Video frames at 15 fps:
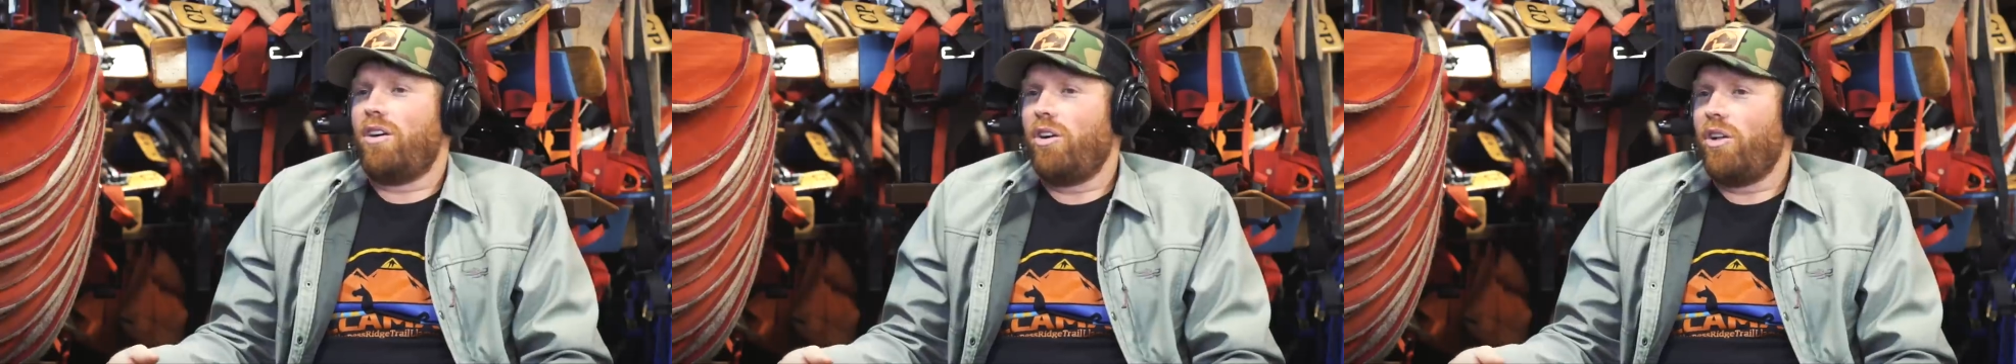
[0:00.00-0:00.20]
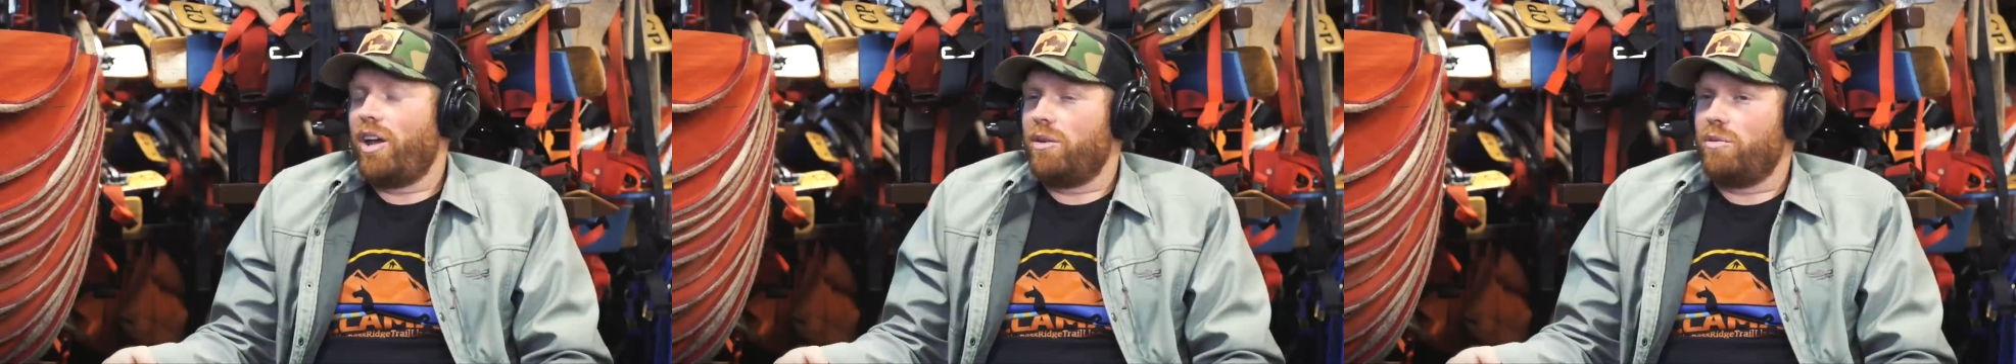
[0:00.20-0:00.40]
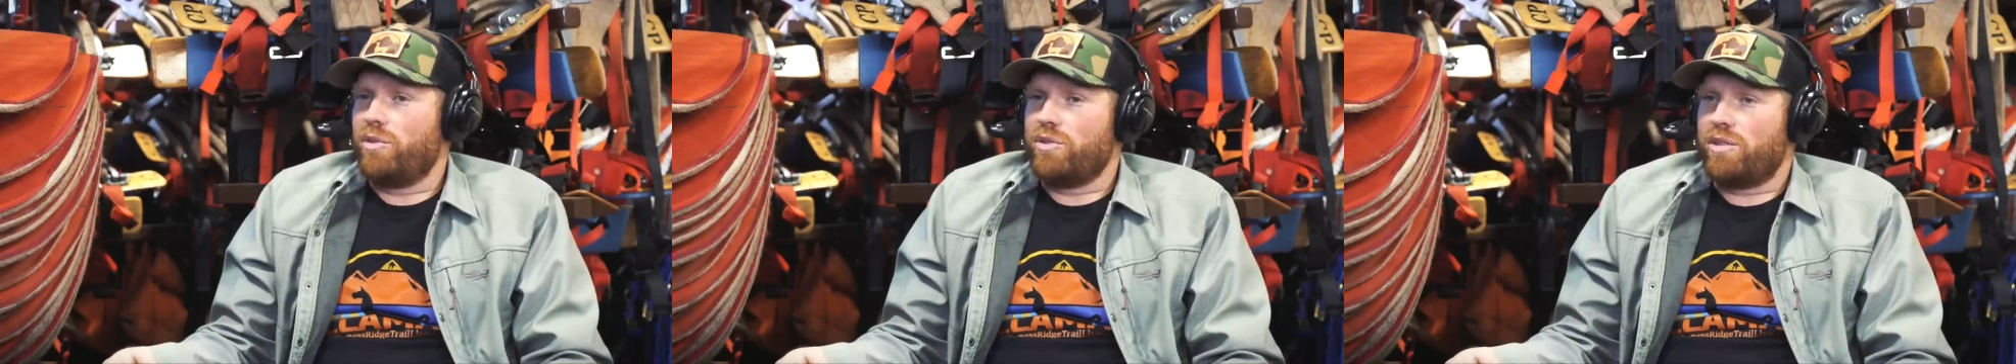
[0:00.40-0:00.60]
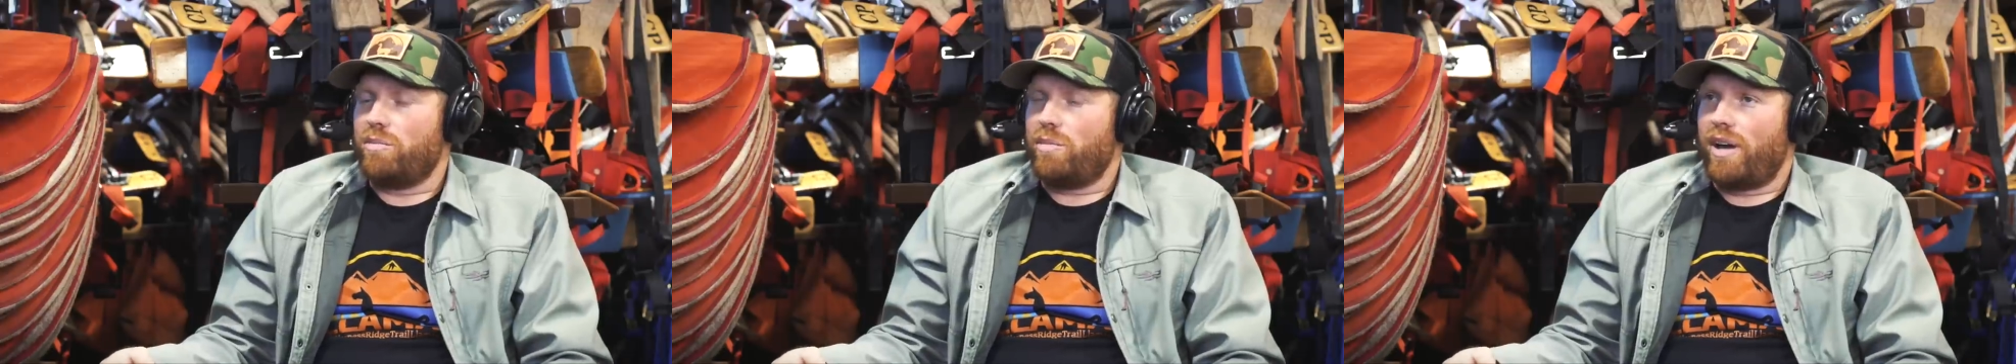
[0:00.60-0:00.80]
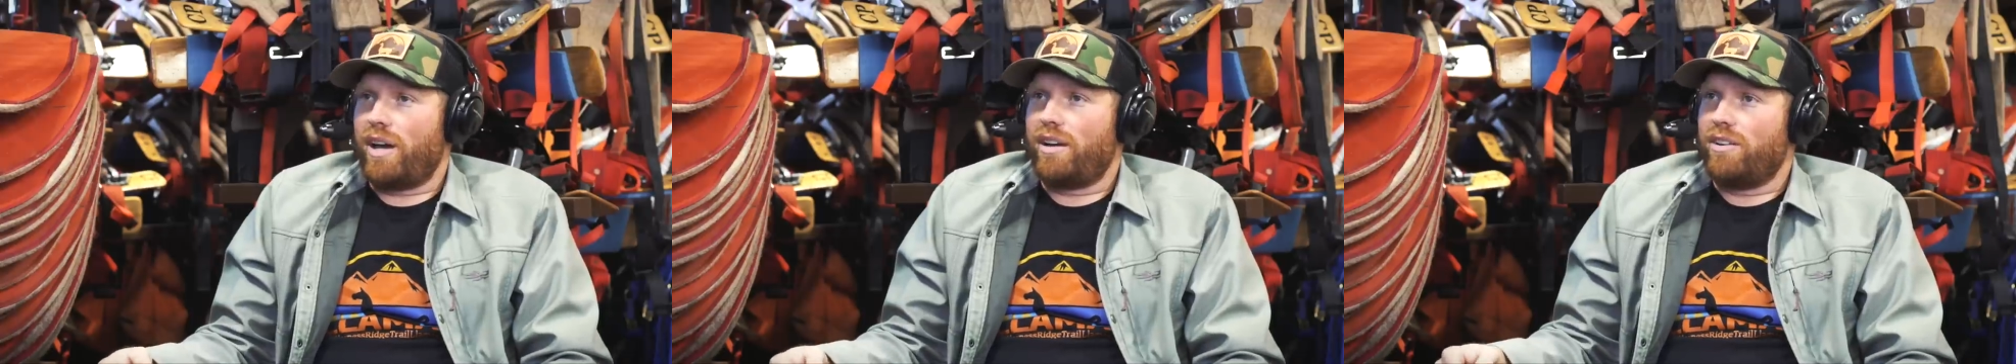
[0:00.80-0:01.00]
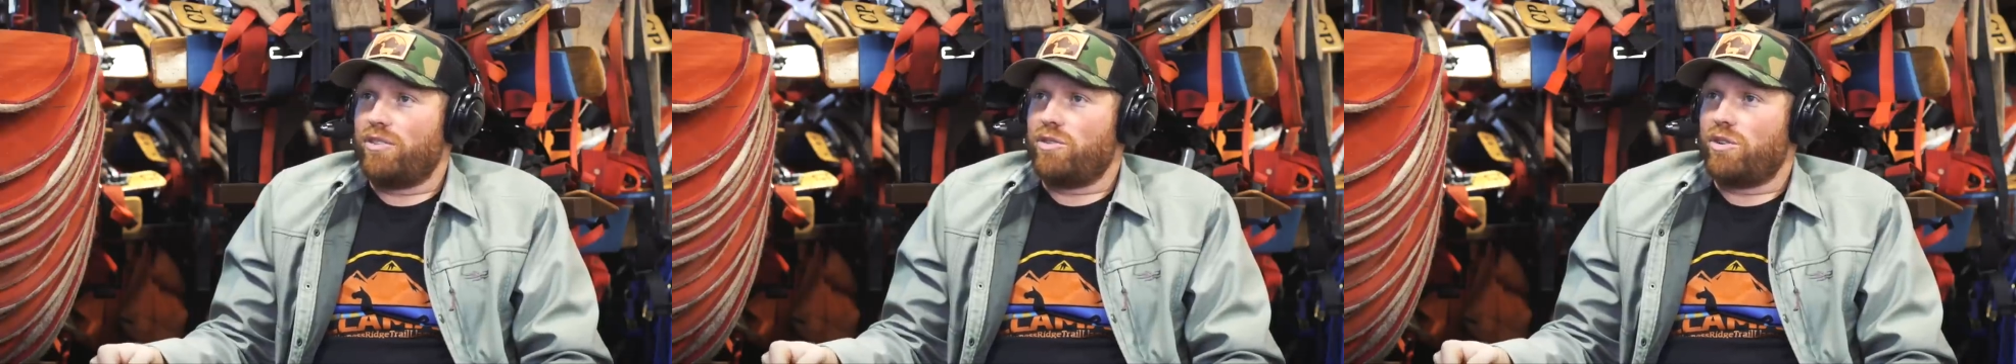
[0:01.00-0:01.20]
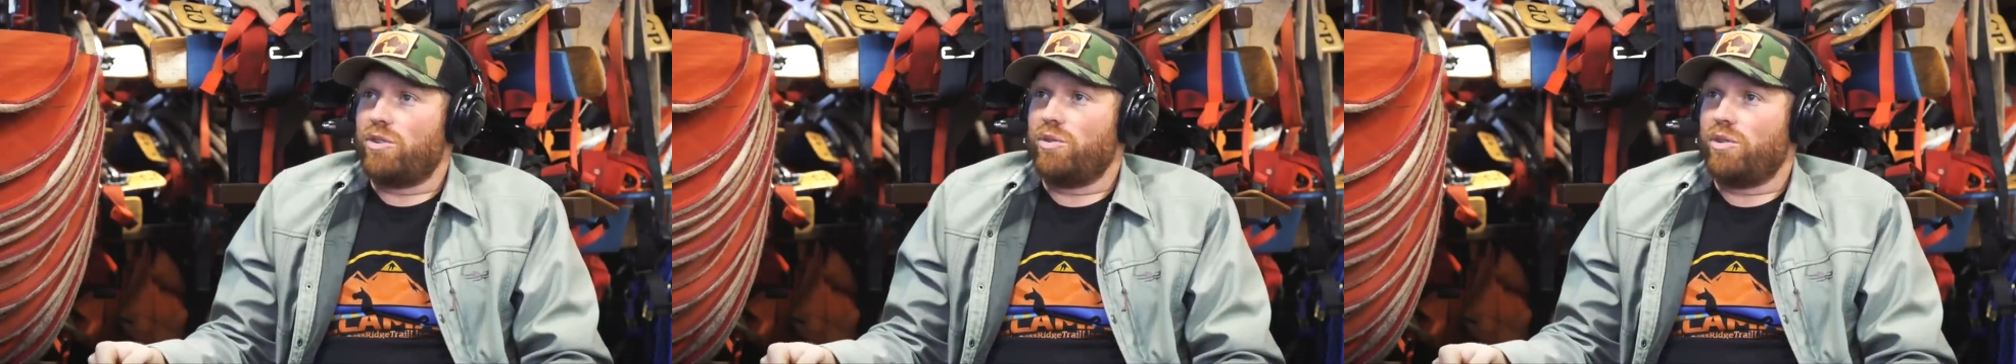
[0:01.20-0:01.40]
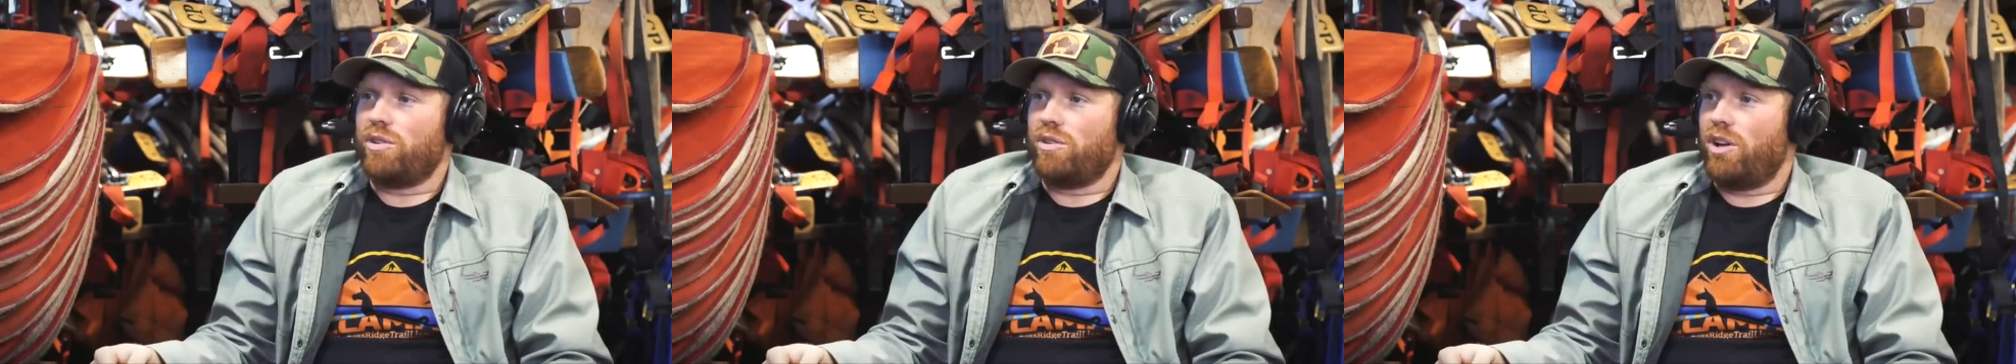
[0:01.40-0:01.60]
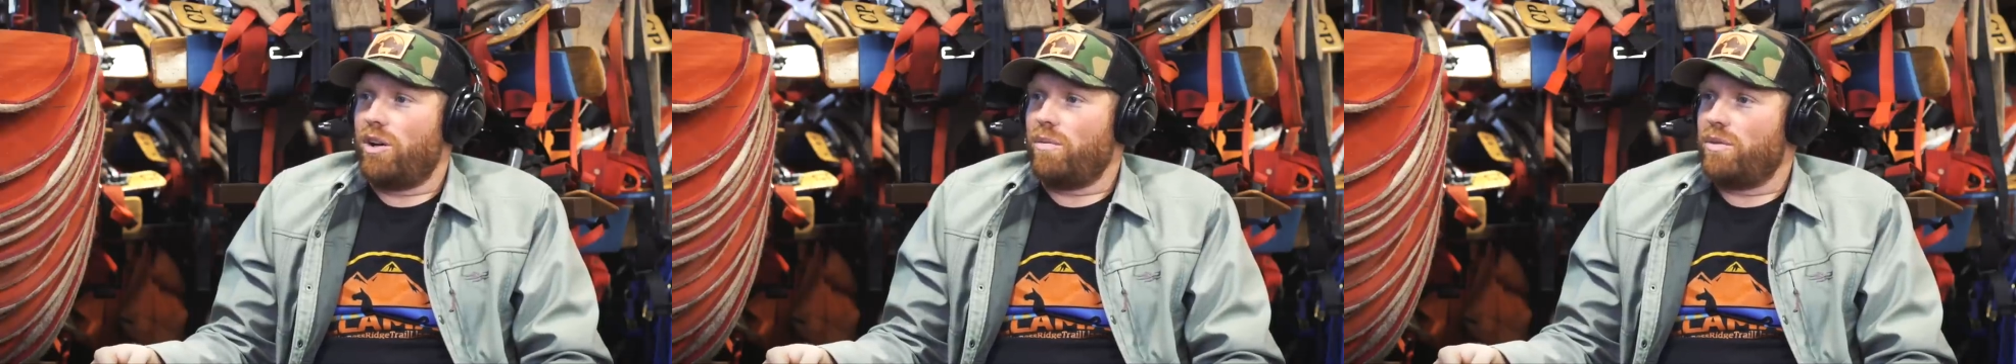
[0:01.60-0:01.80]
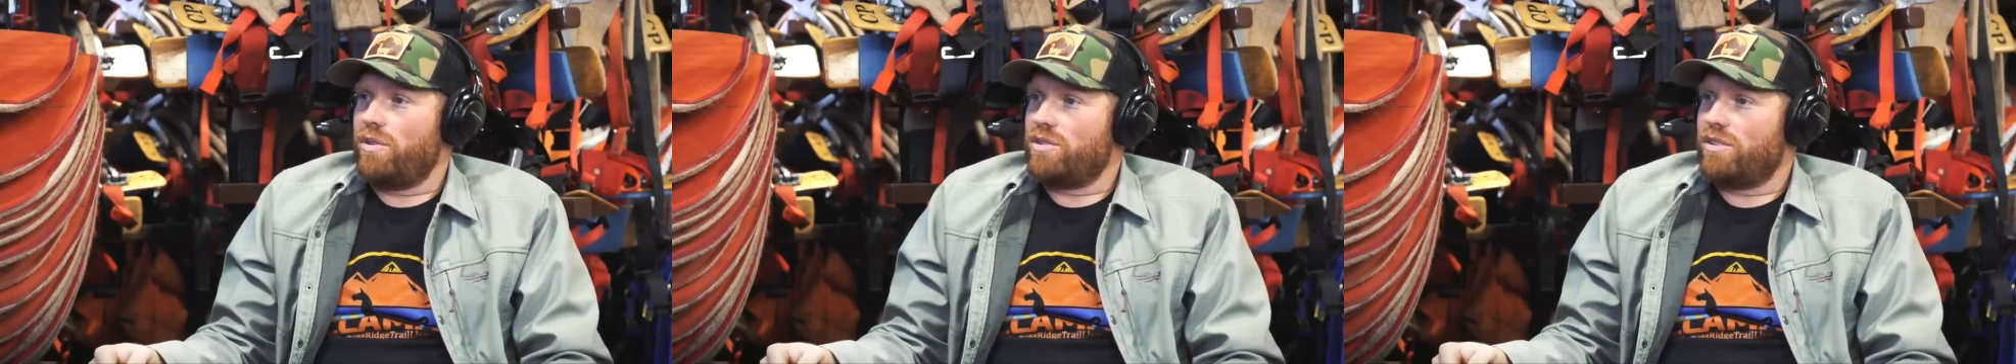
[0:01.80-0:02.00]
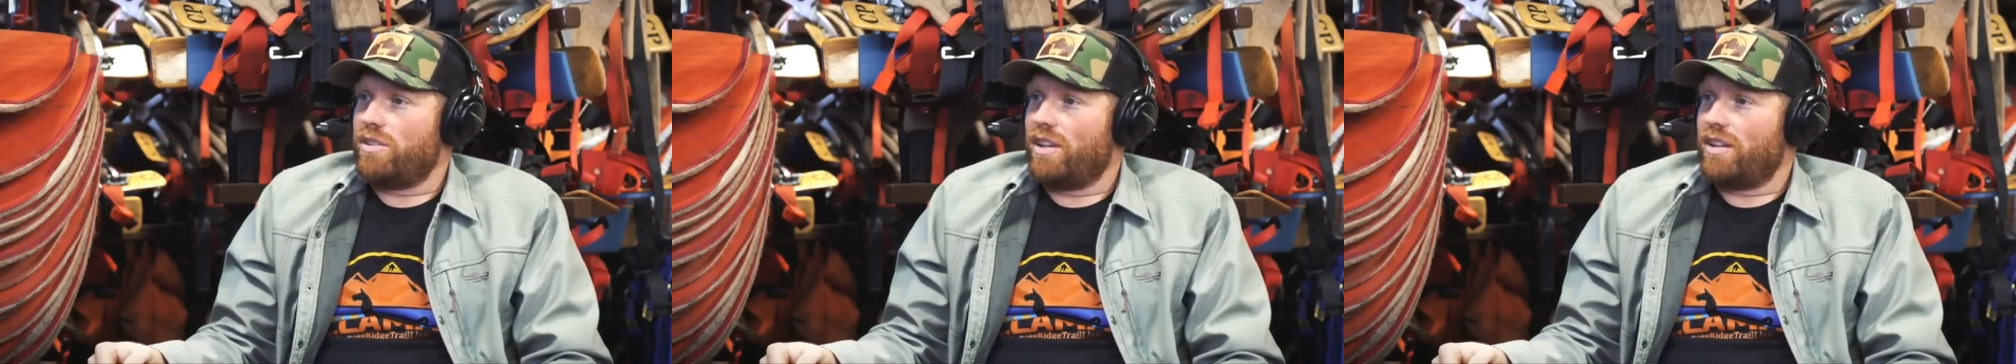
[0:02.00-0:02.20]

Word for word: all animals in the backcountry, including llamas,